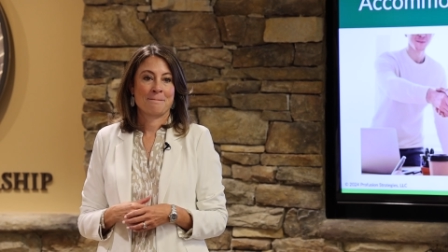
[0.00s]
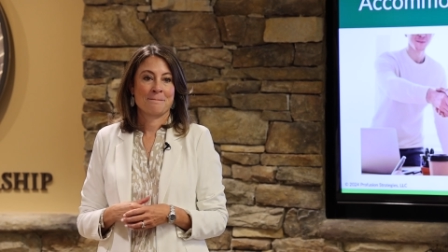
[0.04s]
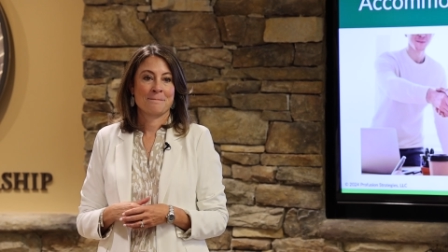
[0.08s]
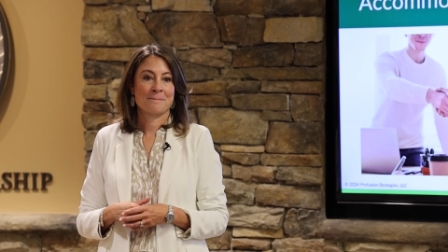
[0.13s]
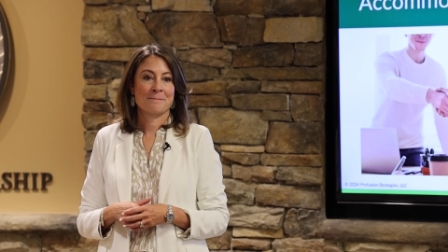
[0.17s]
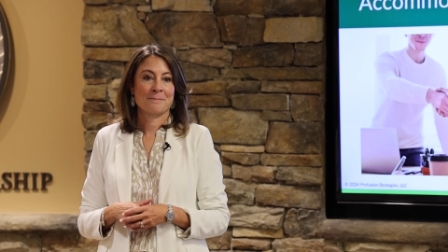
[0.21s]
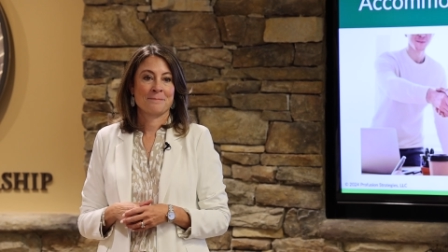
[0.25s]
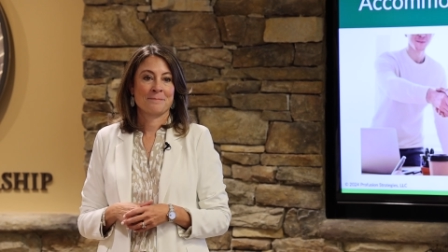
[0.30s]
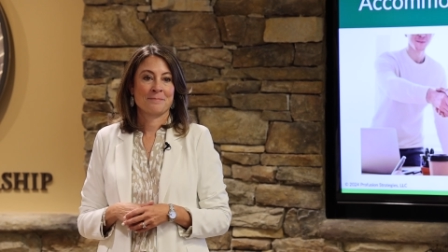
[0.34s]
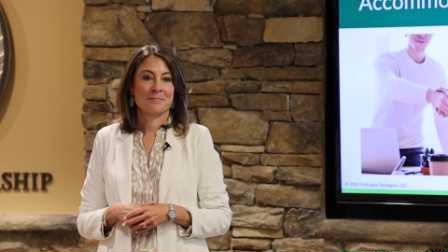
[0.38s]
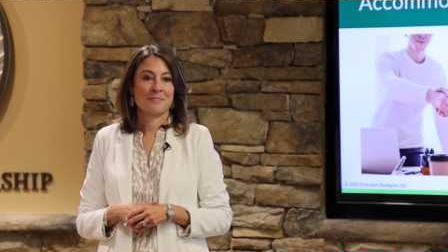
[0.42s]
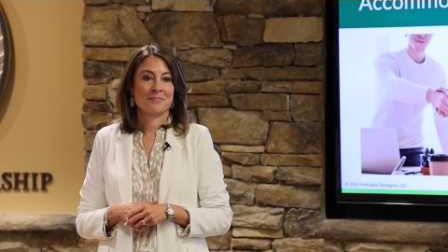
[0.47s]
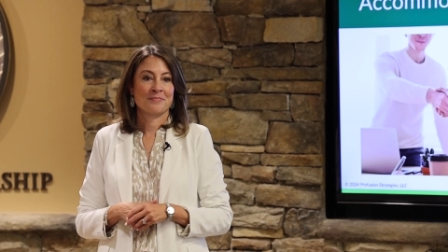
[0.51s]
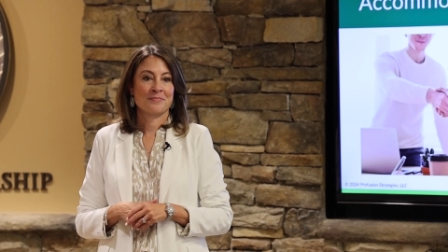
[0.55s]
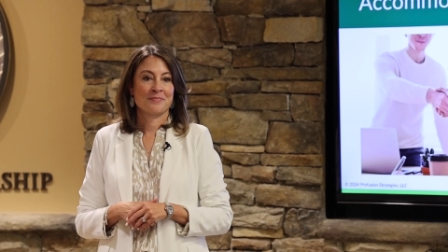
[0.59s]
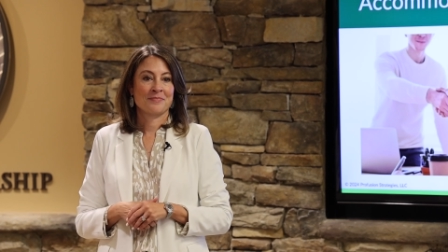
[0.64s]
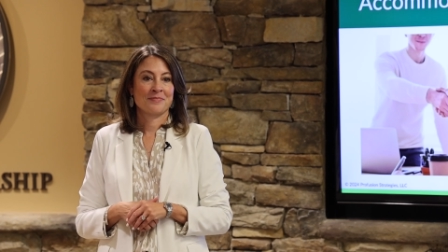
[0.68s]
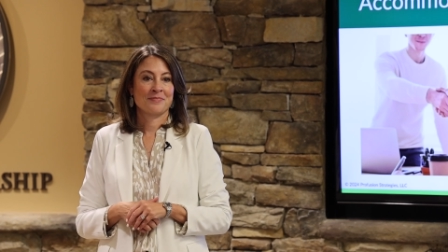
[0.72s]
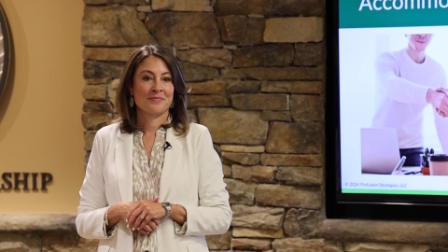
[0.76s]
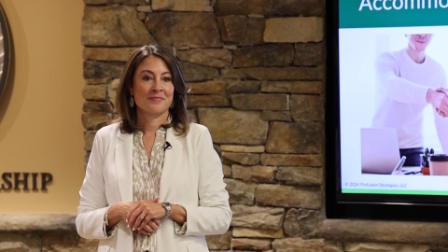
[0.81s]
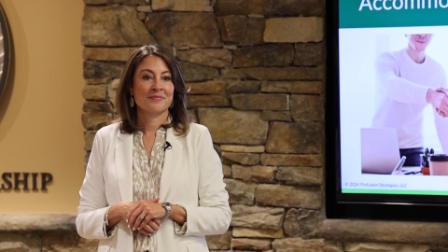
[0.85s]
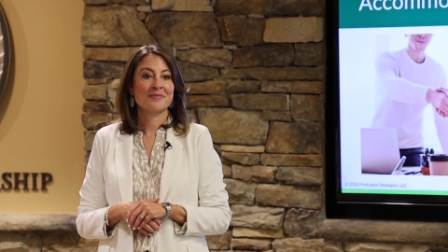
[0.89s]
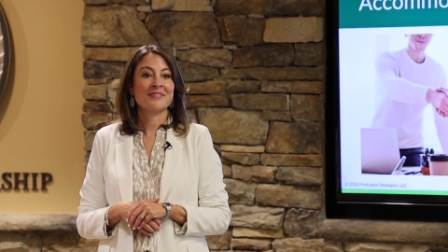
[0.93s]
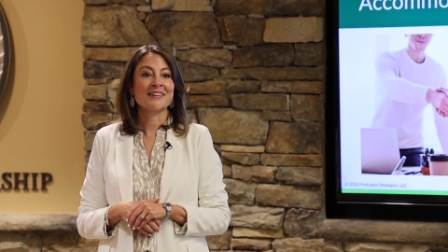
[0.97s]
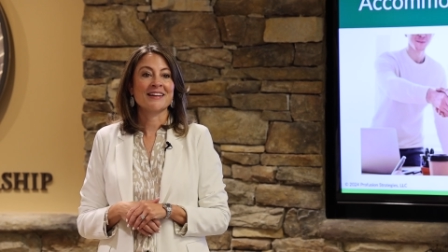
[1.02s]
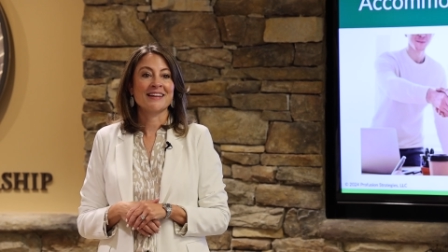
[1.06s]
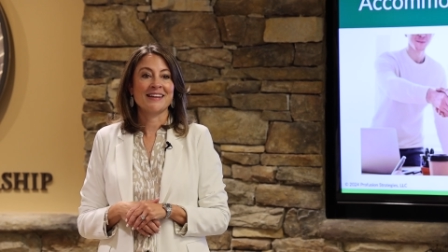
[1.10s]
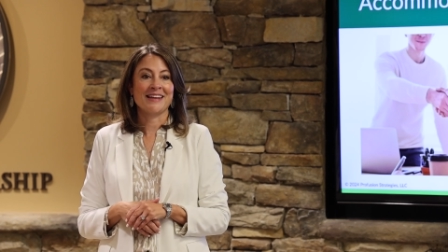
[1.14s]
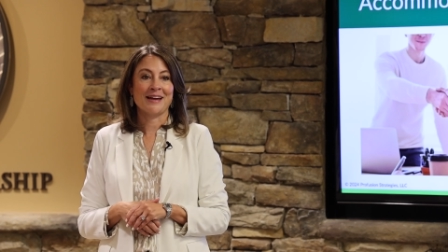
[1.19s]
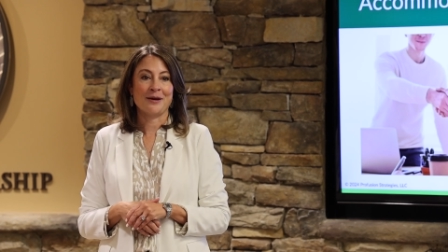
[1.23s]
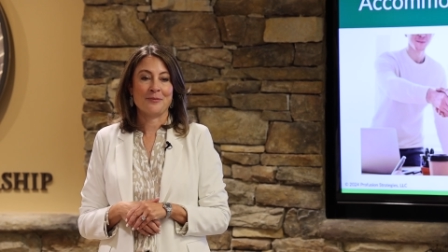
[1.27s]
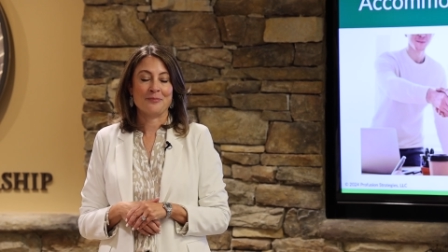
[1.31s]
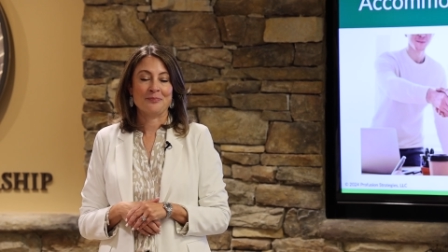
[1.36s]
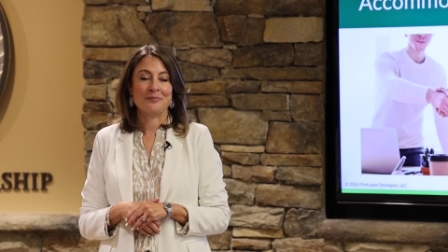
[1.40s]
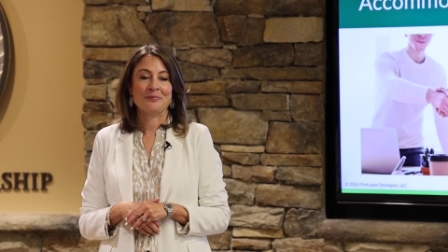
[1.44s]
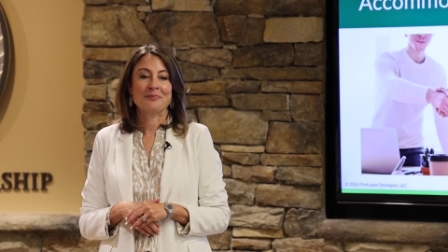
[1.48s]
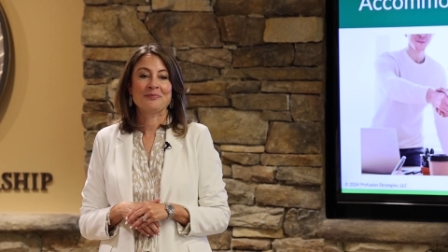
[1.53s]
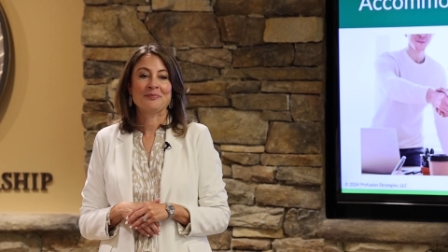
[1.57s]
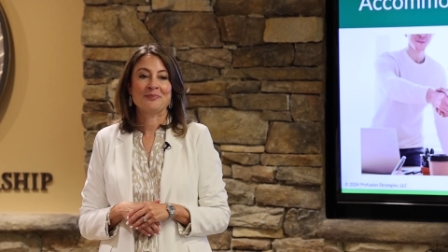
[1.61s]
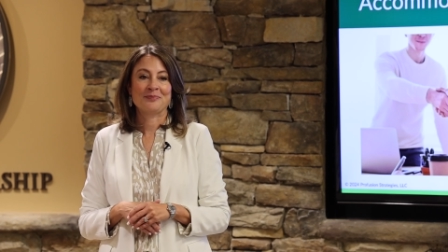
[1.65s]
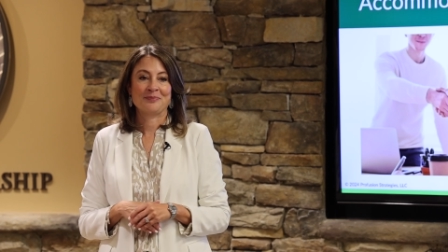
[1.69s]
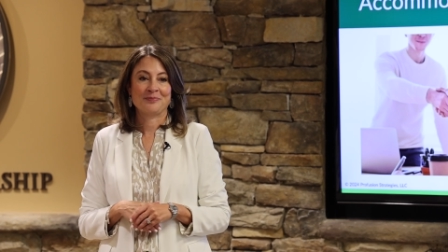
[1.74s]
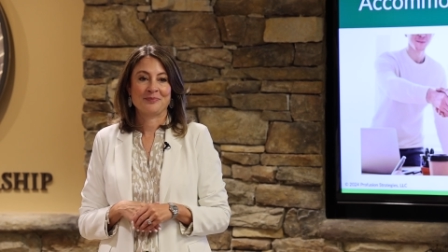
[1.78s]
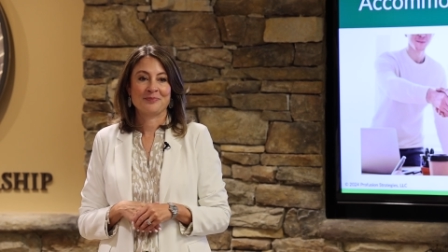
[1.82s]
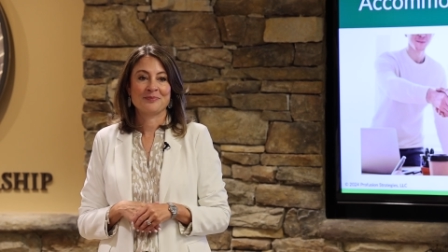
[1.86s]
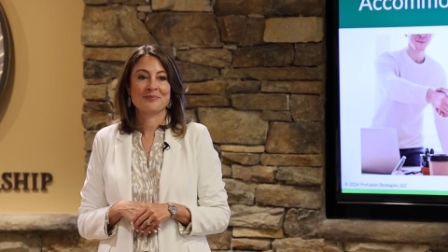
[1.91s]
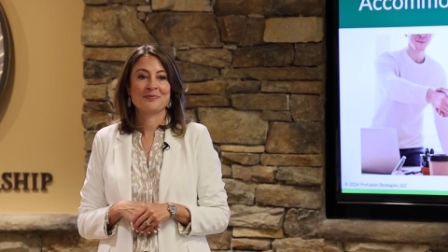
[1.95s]
to skin a cat.
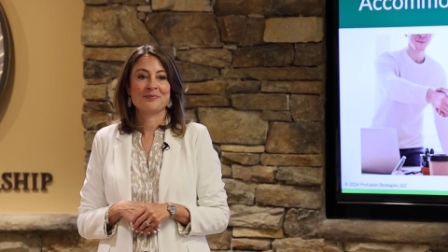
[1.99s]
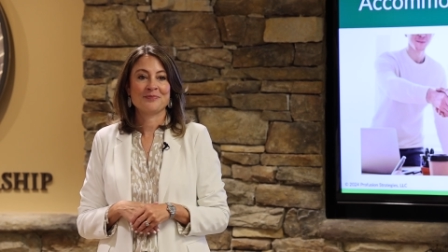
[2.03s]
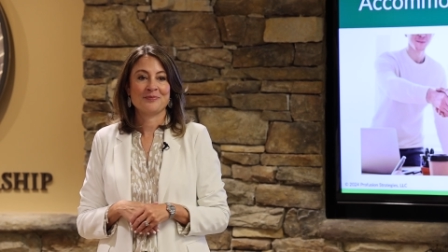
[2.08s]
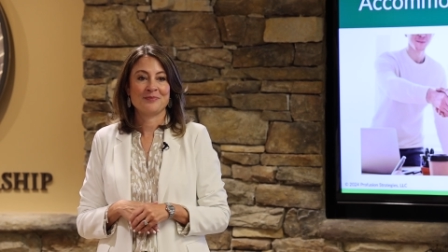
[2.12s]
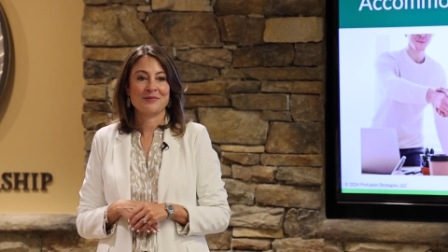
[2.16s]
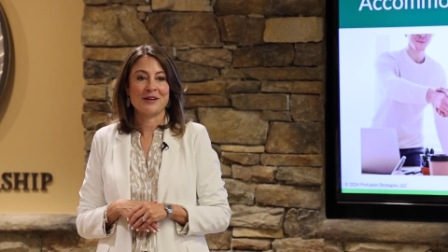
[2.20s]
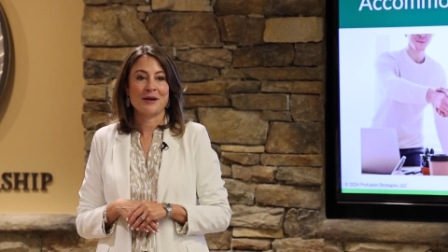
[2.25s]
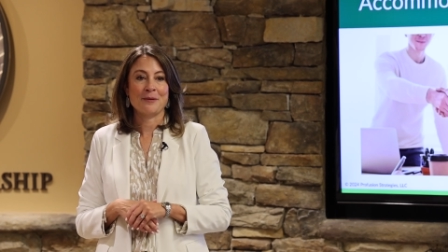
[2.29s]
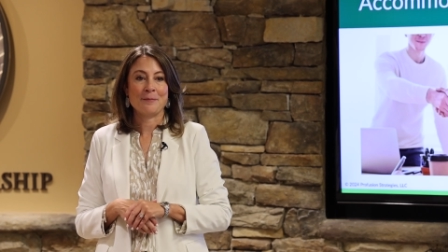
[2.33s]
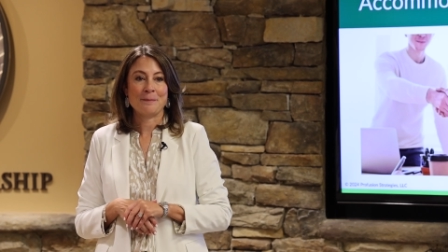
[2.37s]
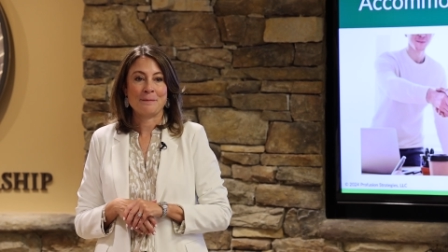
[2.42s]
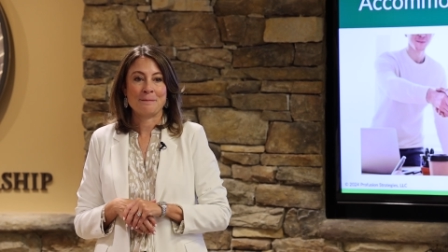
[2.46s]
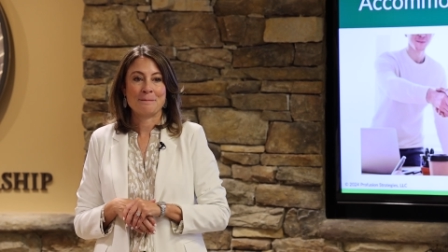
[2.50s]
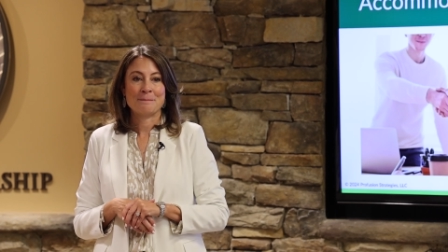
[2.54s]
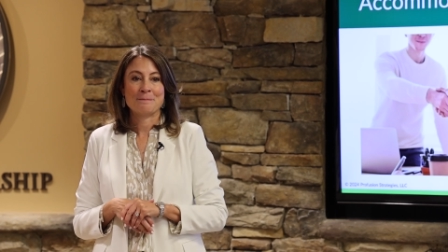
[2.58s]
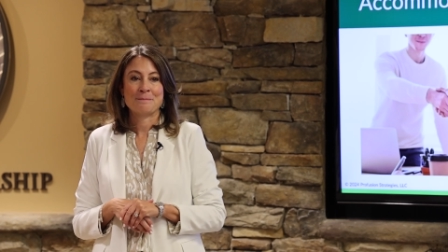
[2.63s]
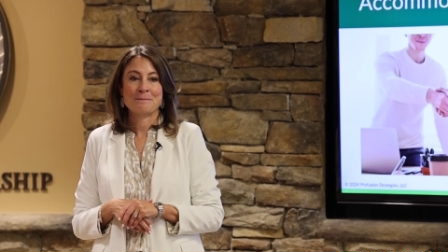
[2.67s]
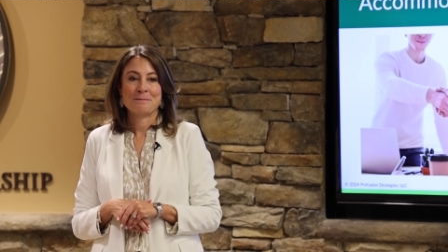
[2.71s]
So just yes.